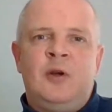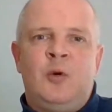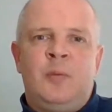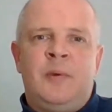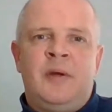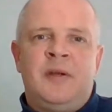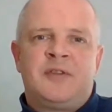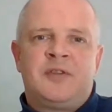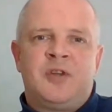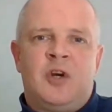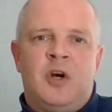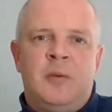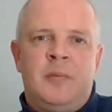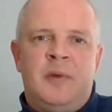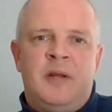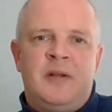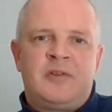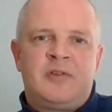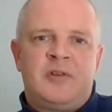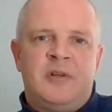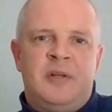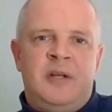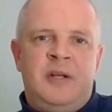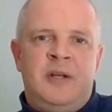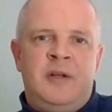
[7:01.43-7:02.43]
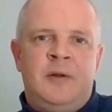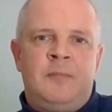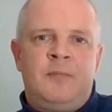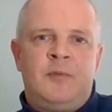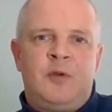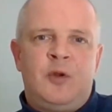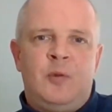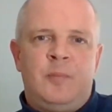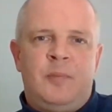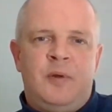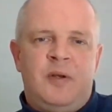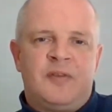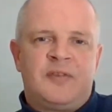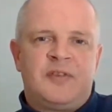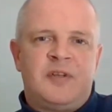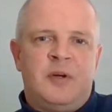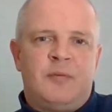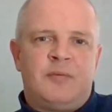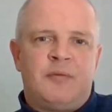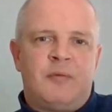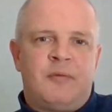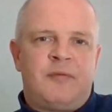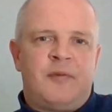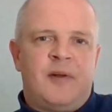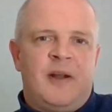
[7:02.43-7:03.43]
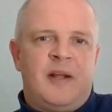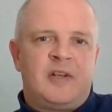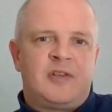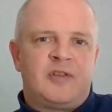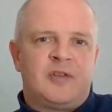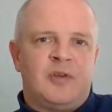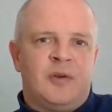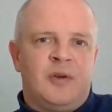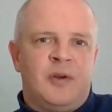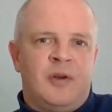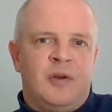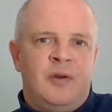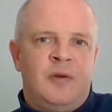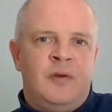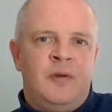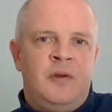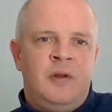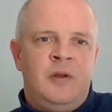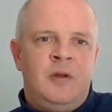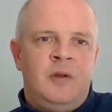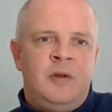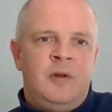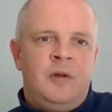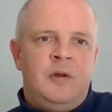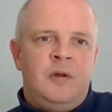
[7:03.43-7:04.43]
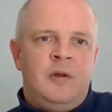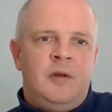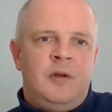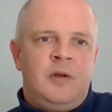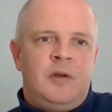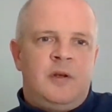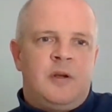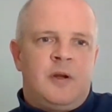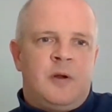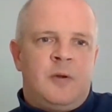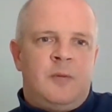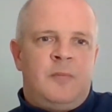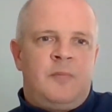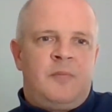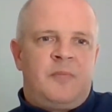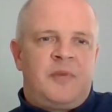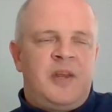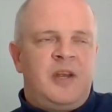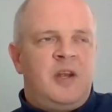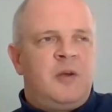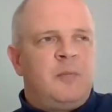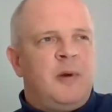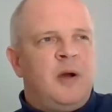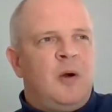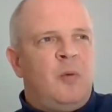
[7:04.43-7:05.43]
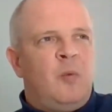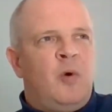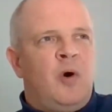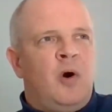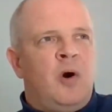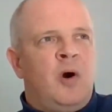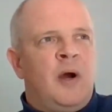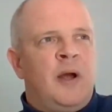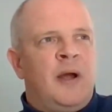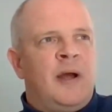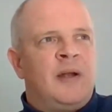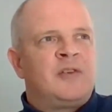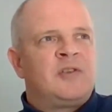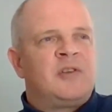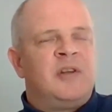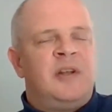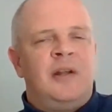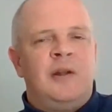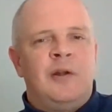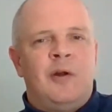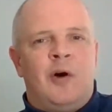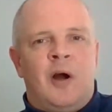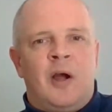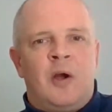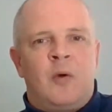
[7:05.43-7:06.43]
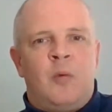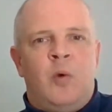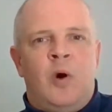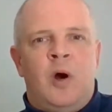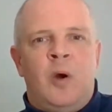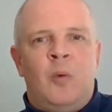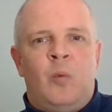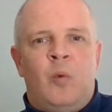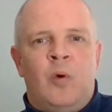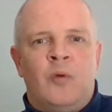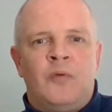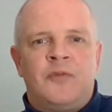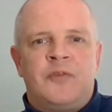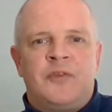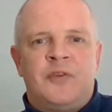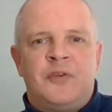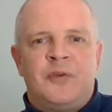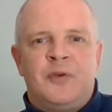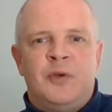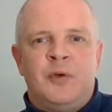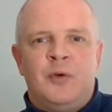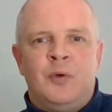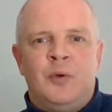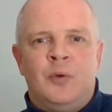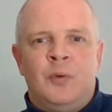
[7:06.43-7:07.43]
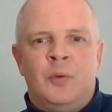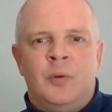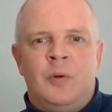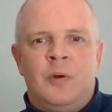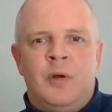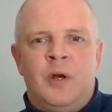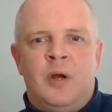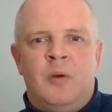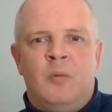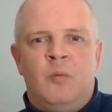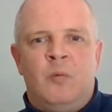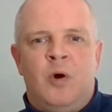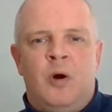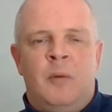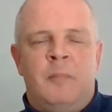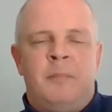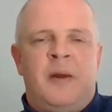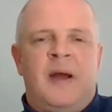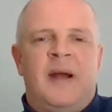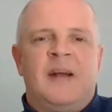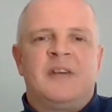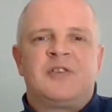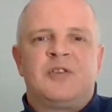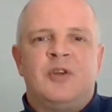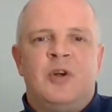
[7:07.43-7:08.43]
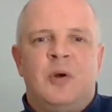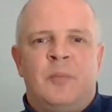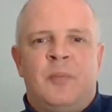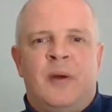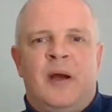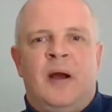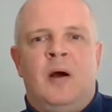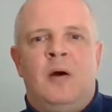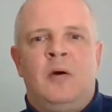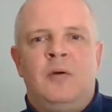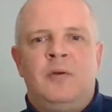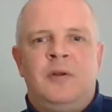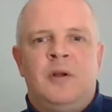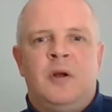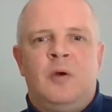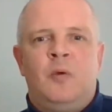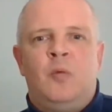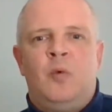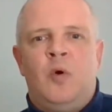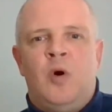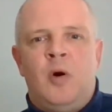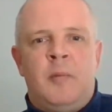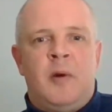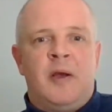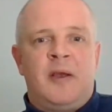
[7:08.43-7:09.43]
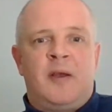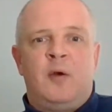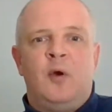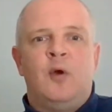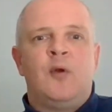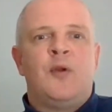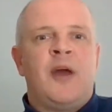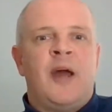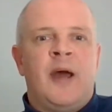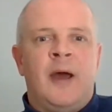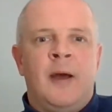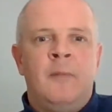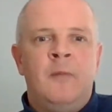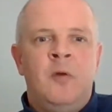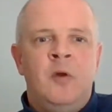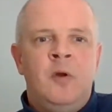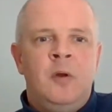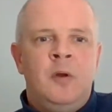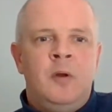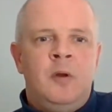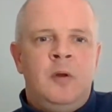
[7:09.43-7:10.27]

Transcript: little bit of time and actually do a bit of self-reflection and, think about what I actually like, what I want to do, what I'm passionate about, what am I good at.